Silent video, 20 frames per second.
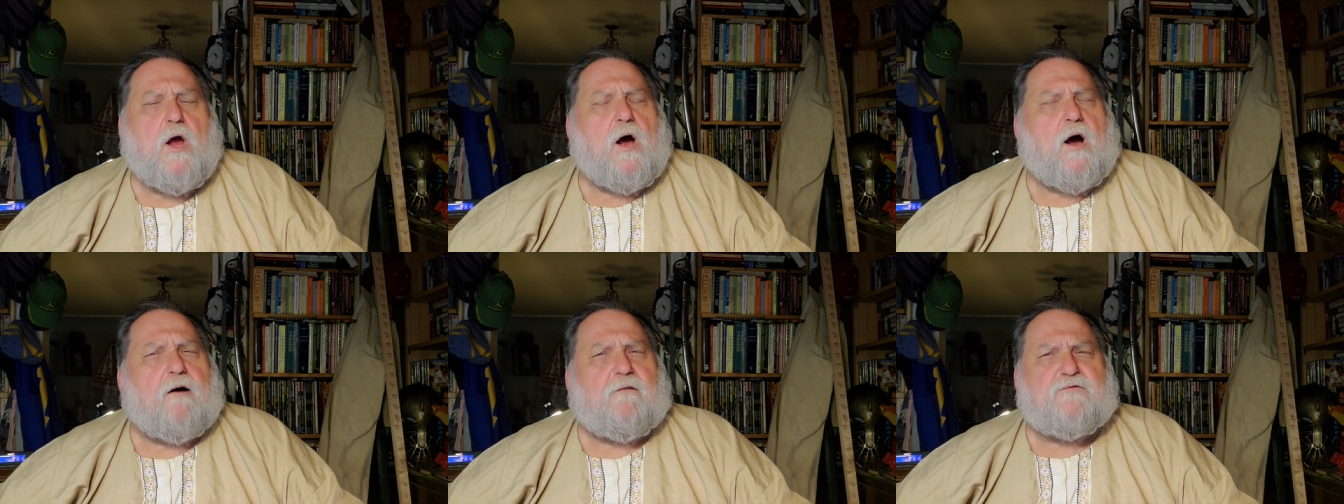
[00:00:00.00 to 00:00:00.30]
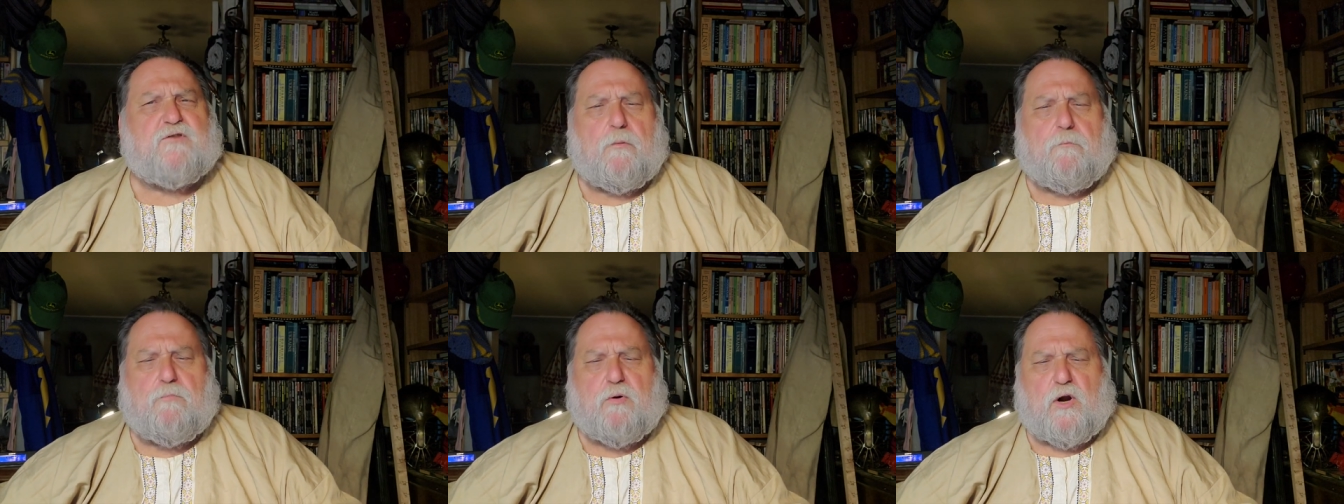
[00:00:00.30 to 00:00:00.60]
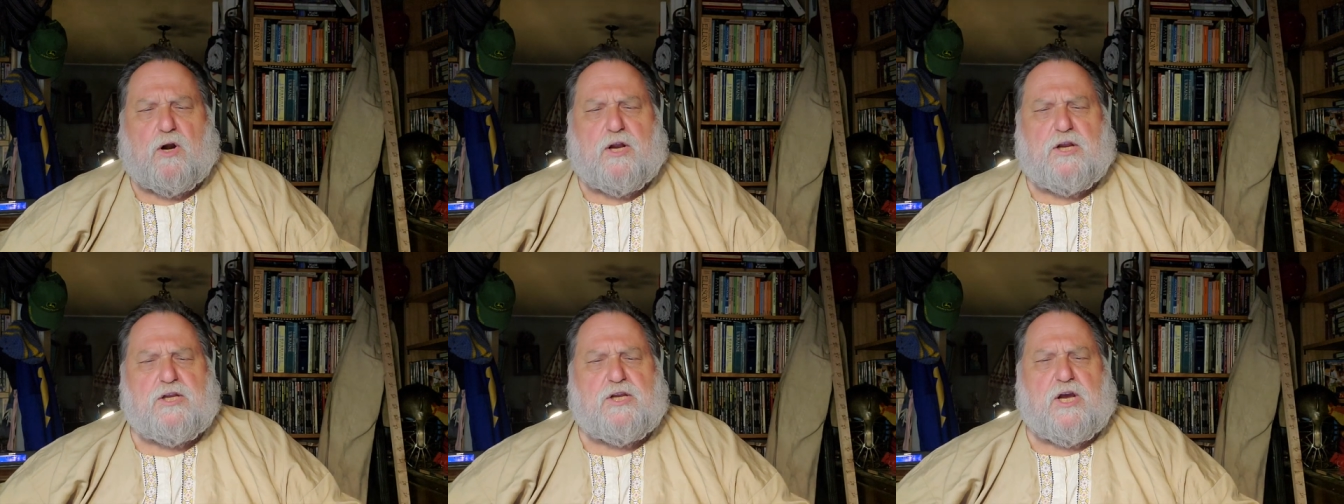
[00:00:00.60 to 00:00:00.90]
of
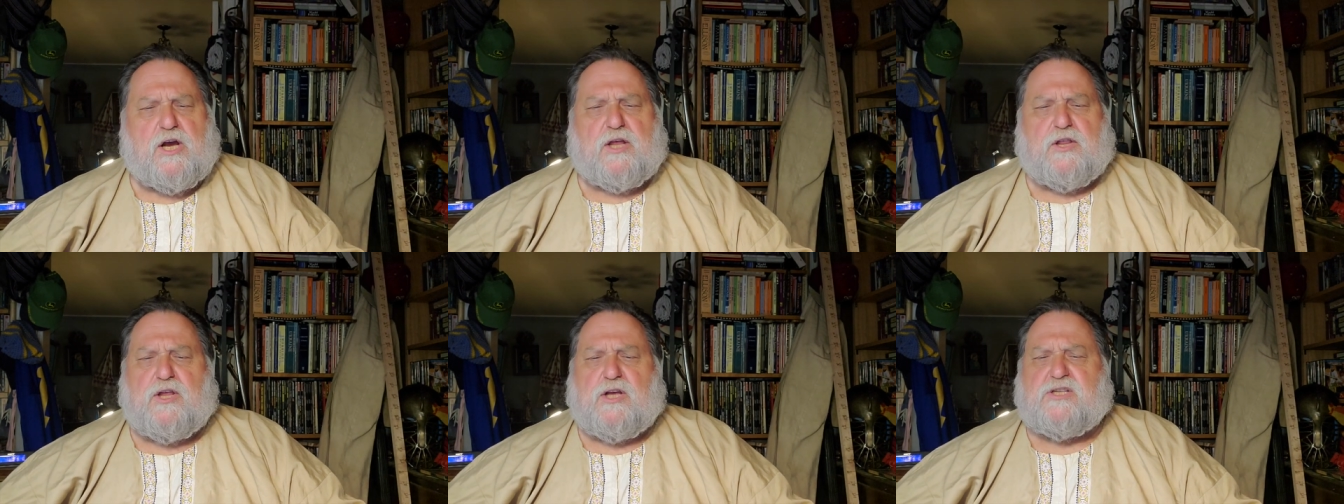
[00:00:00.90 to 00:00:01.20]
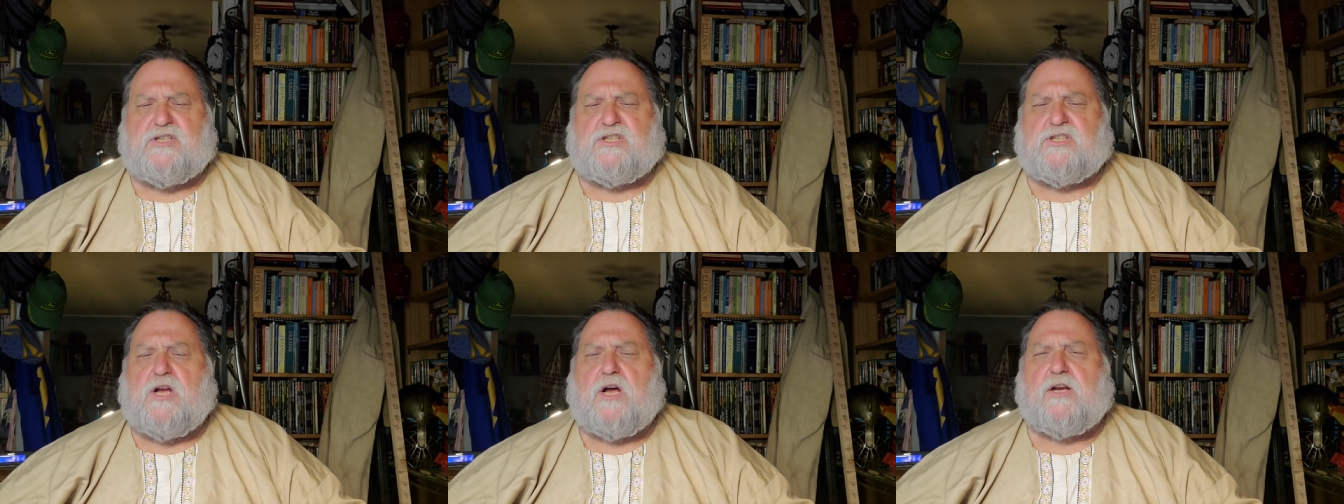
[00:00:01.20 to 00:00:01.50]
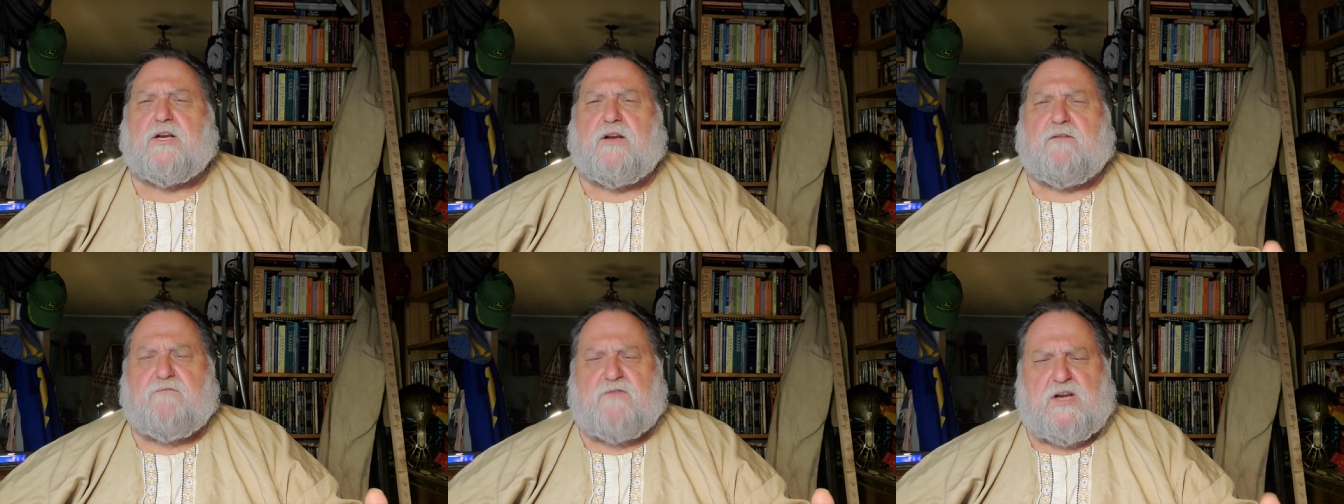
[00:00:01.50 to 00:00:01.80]
Dobrynya, the
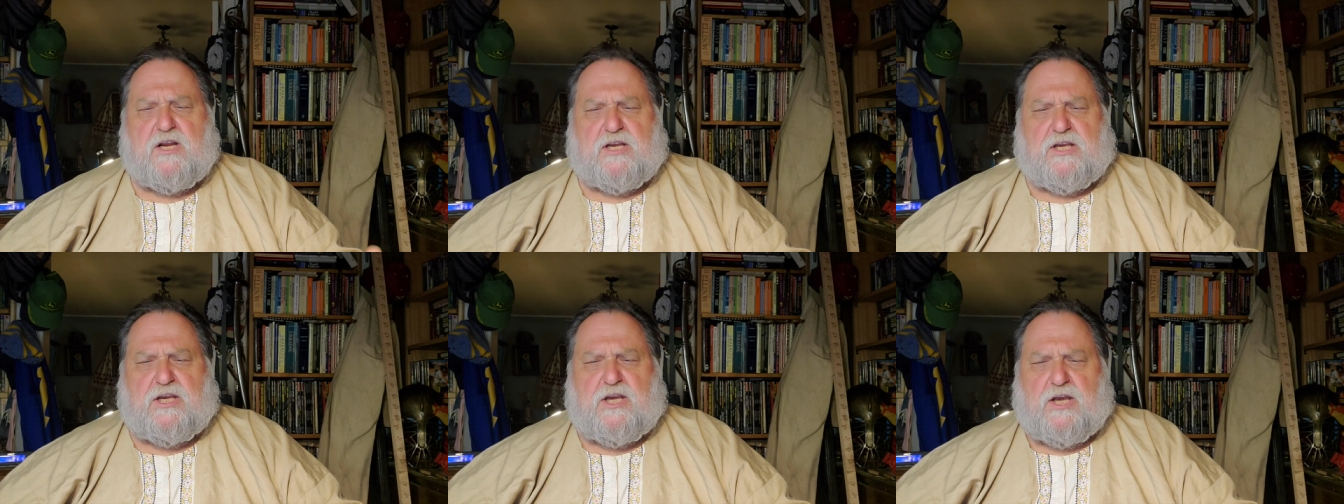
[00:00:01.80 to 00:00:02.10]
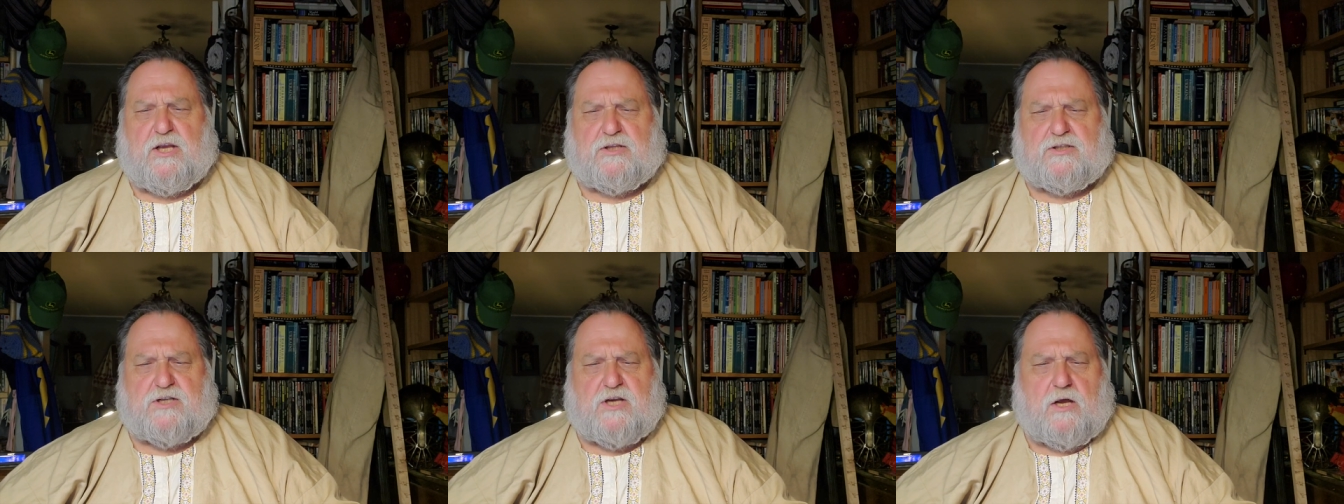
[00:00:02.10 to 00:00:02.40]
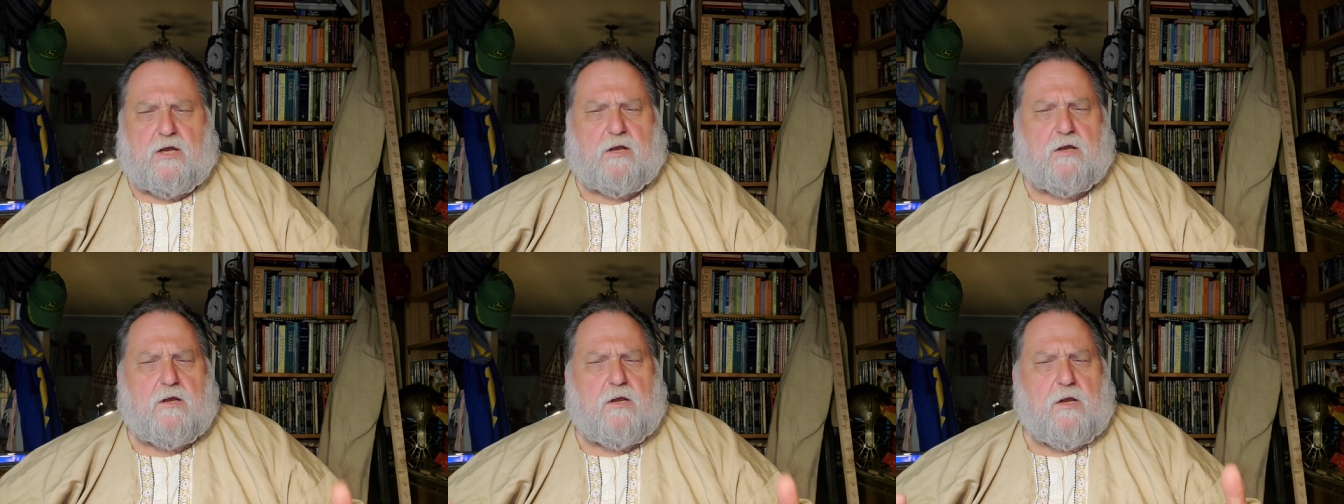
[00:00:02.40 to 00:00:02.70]
son of
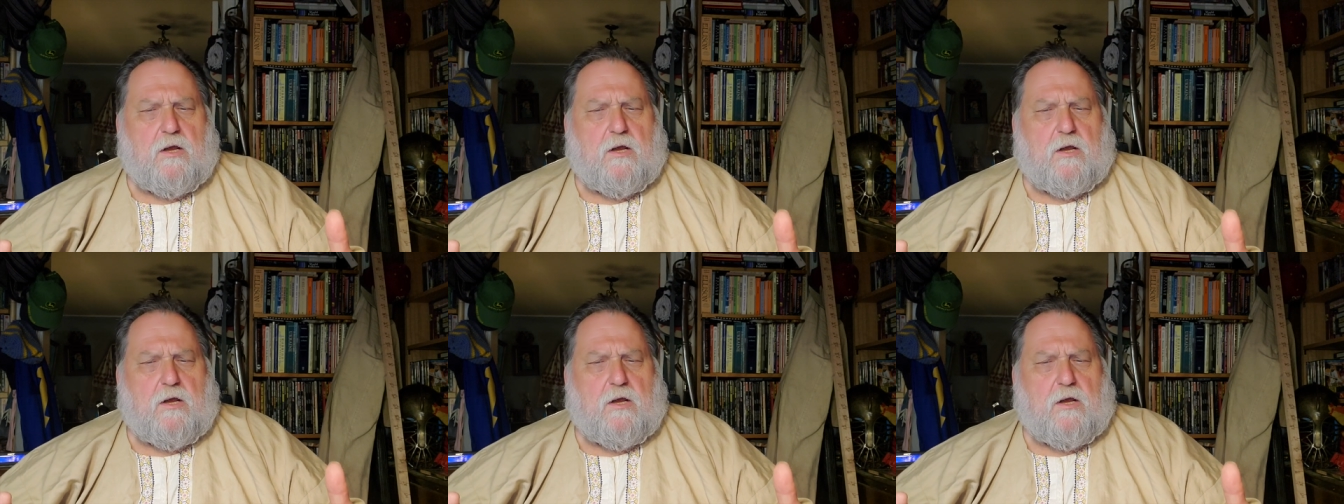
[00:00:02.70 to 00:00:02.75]
Nikita,